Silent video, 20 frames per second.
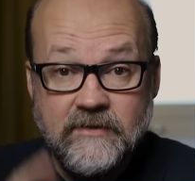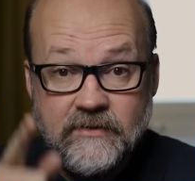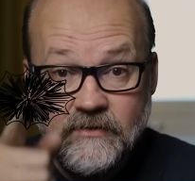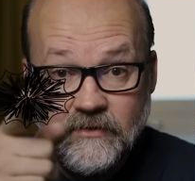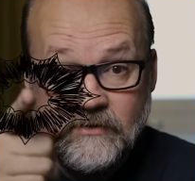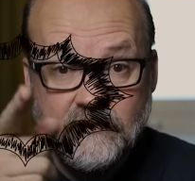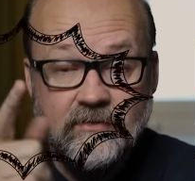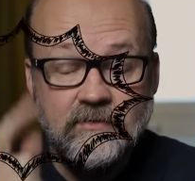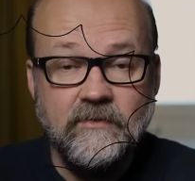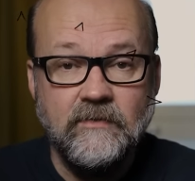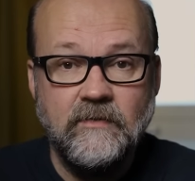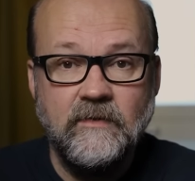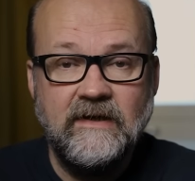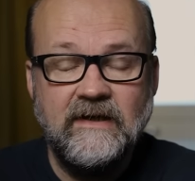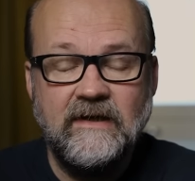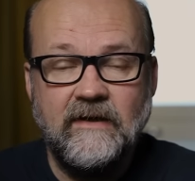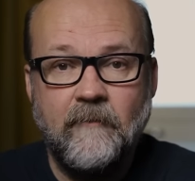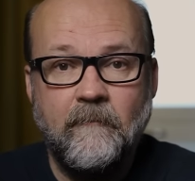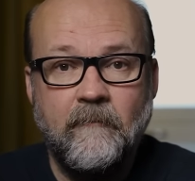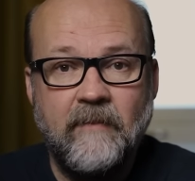Do you
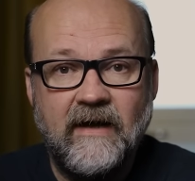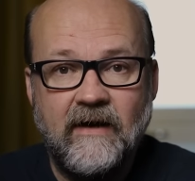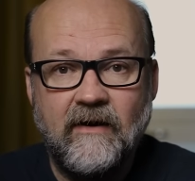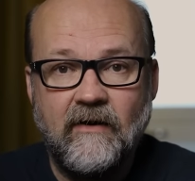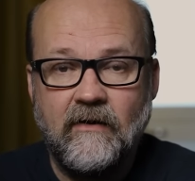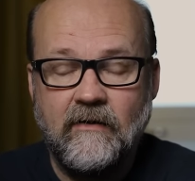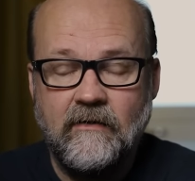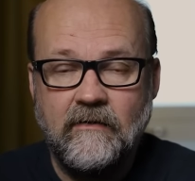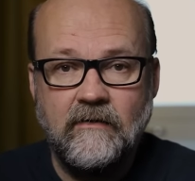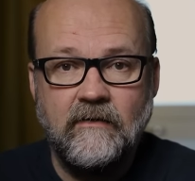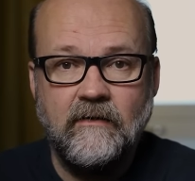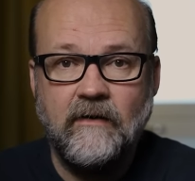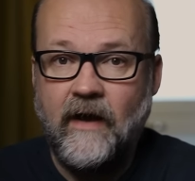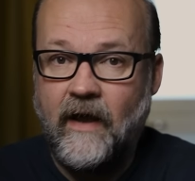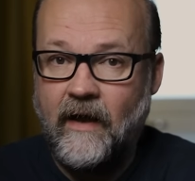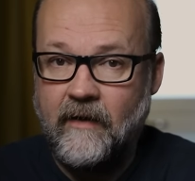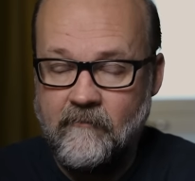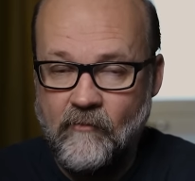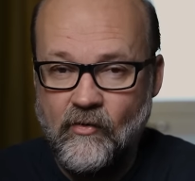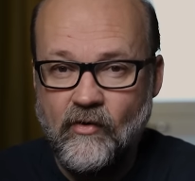need a better
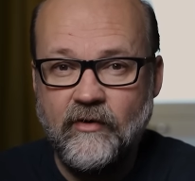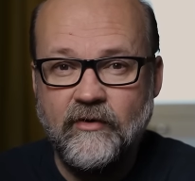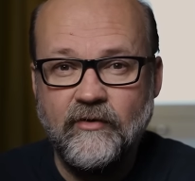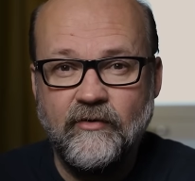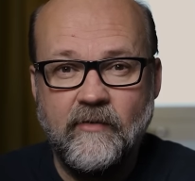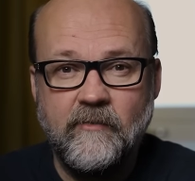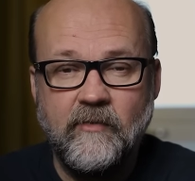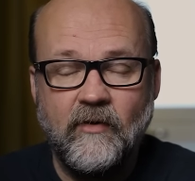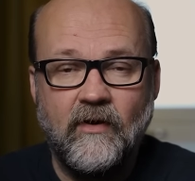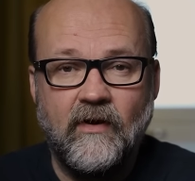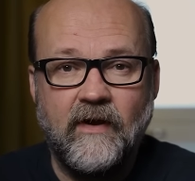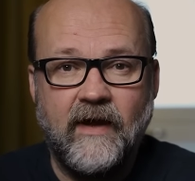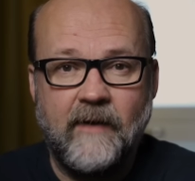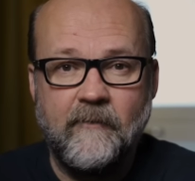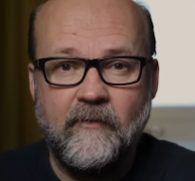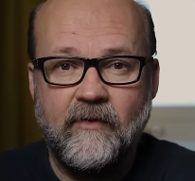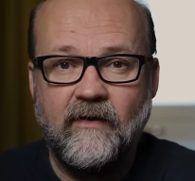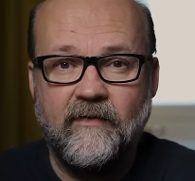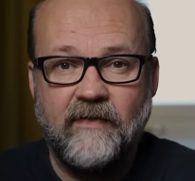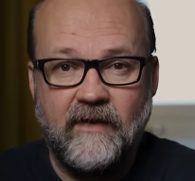and more durable
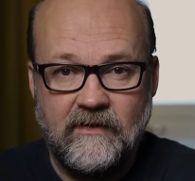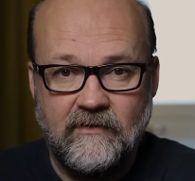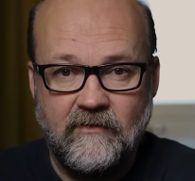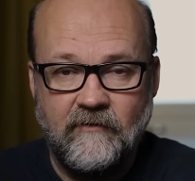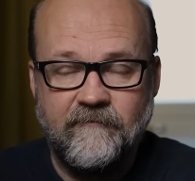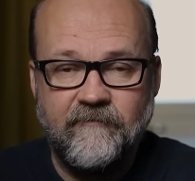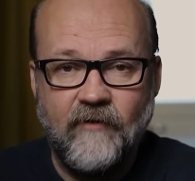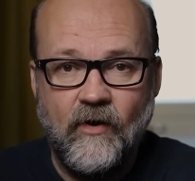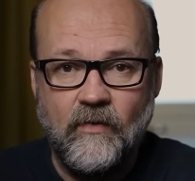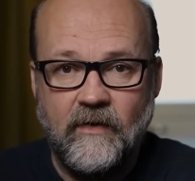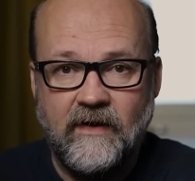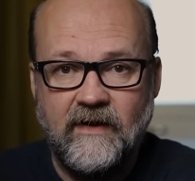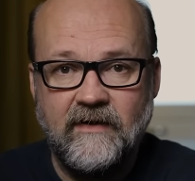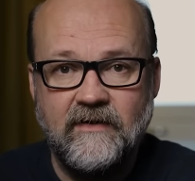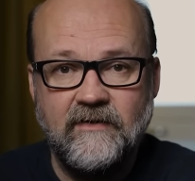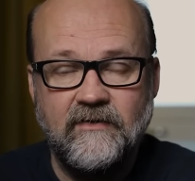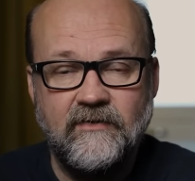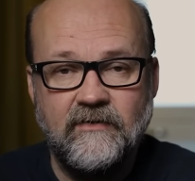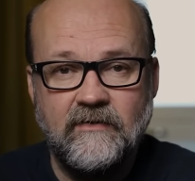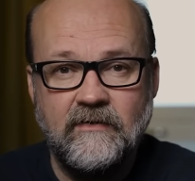camera than your phone
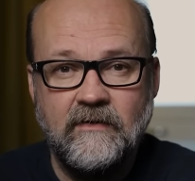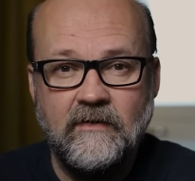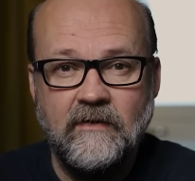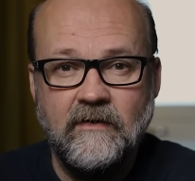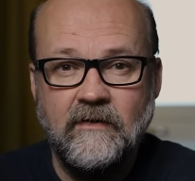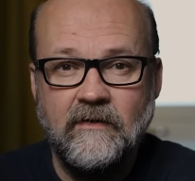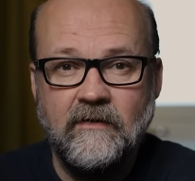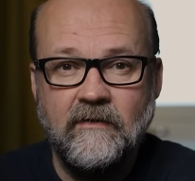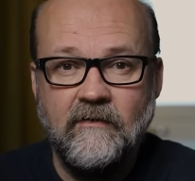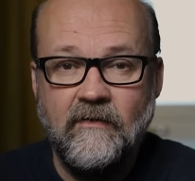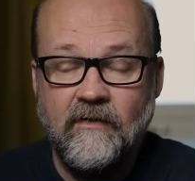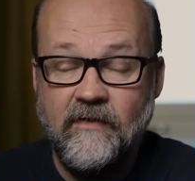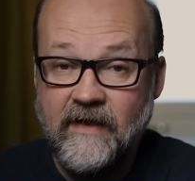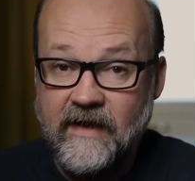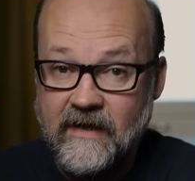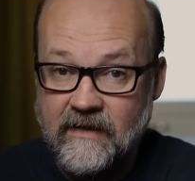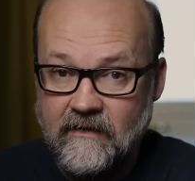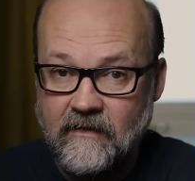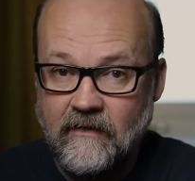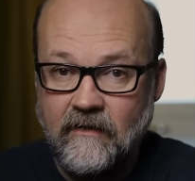is?
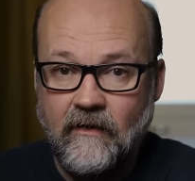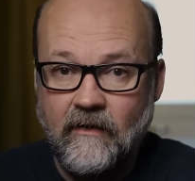Then